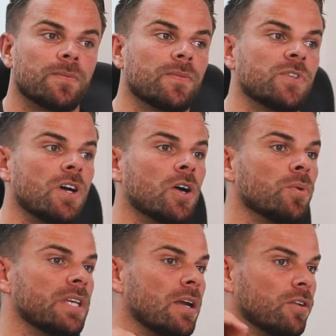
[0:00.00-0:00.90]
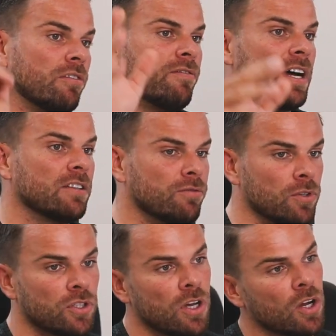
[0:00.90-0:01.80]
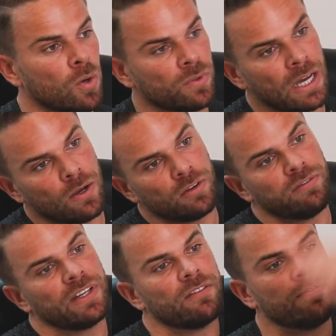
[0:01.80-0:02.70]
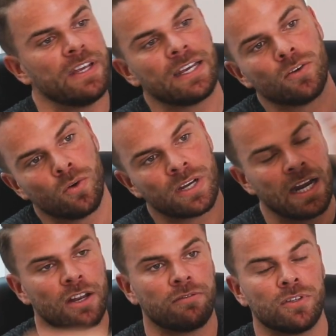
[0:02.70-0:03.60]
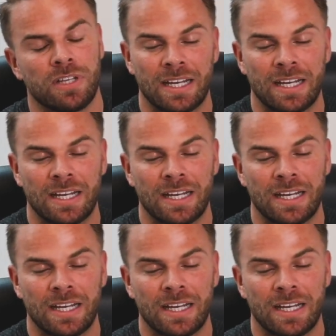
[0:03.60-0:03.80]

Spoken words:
Start going down all the fad routes, start going down all the friggin' vegan, organic routes.